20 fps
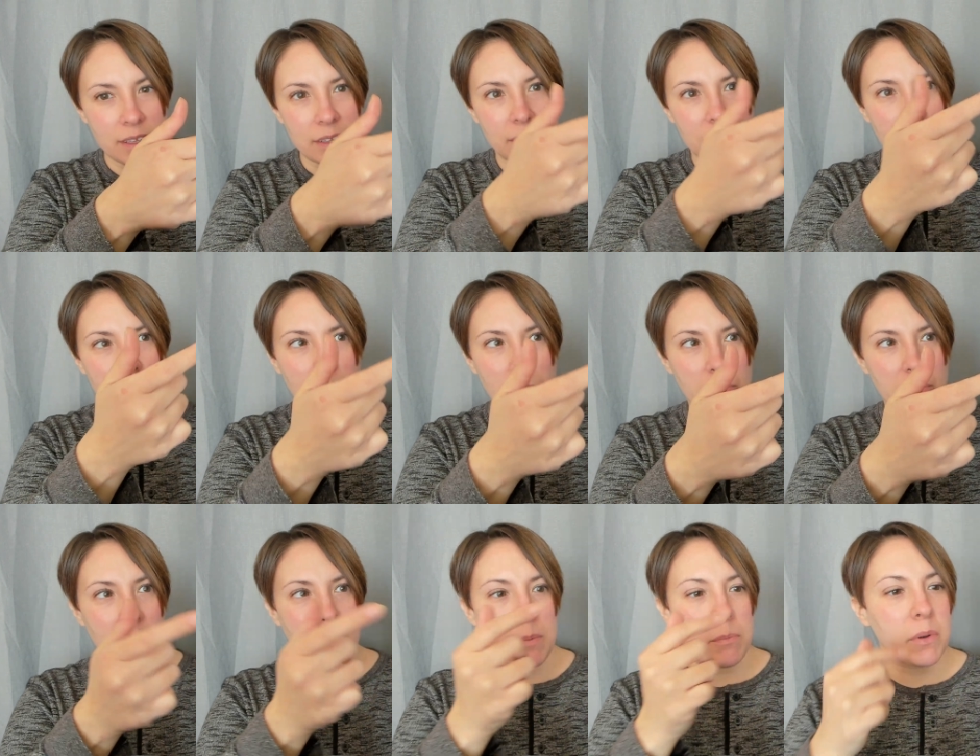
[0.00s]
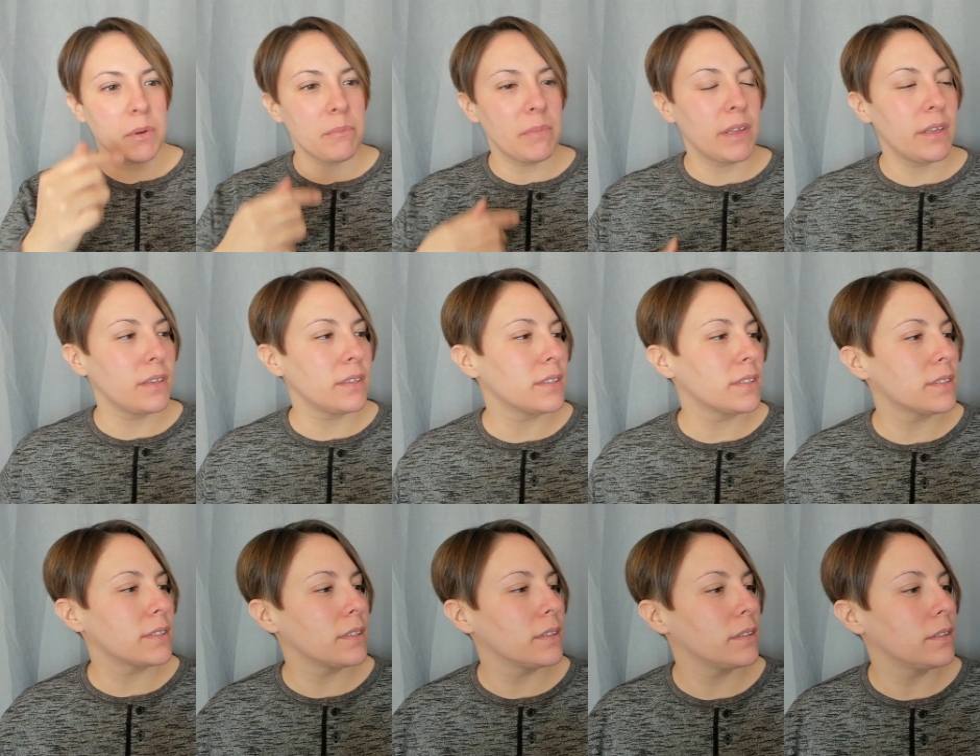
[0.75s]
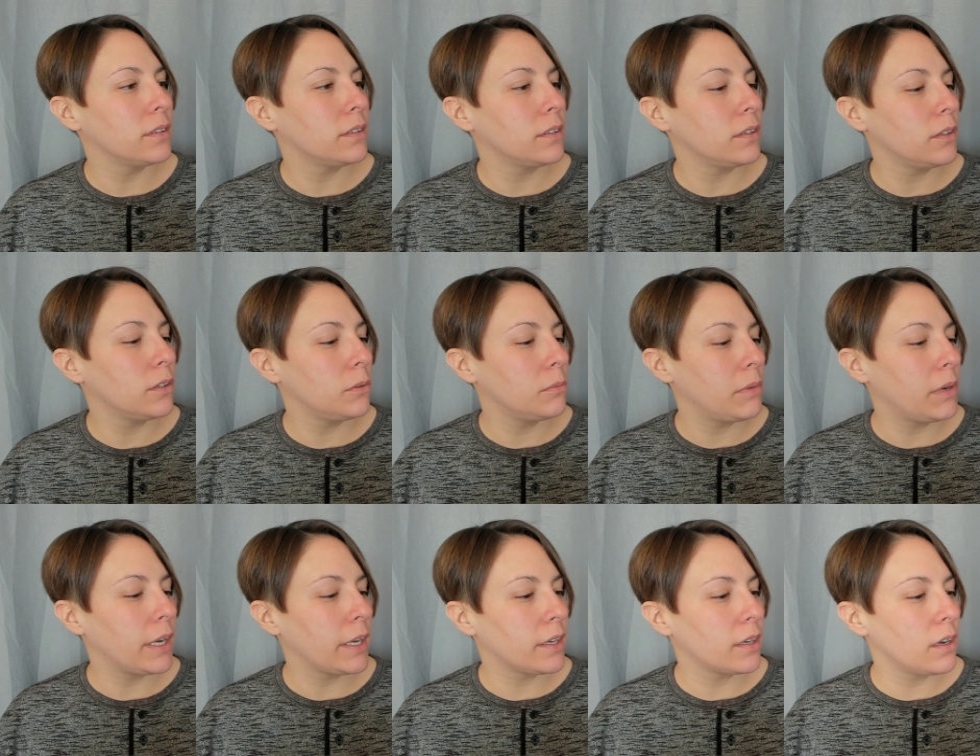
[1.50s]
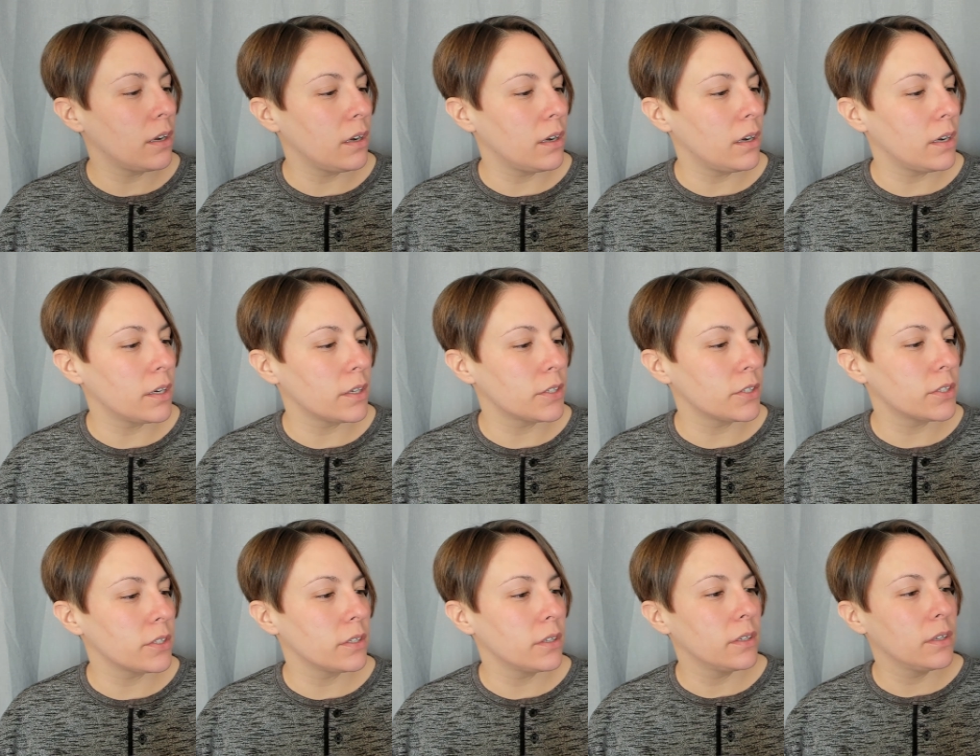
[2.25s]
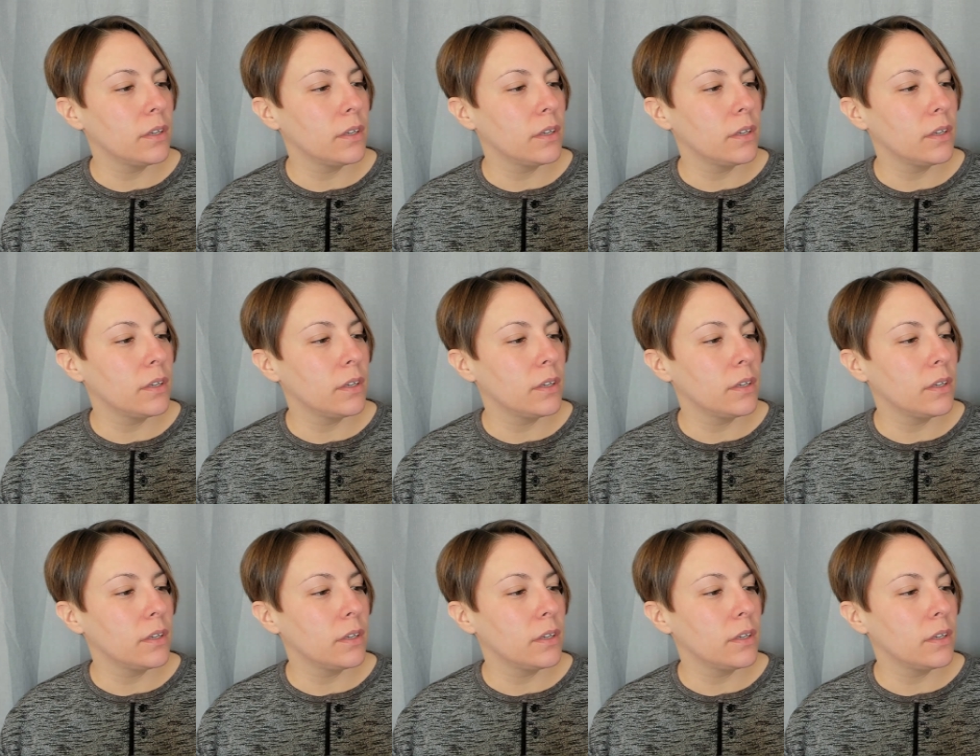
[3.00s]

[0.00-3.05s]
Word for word: little peppermint. Oh my gosh.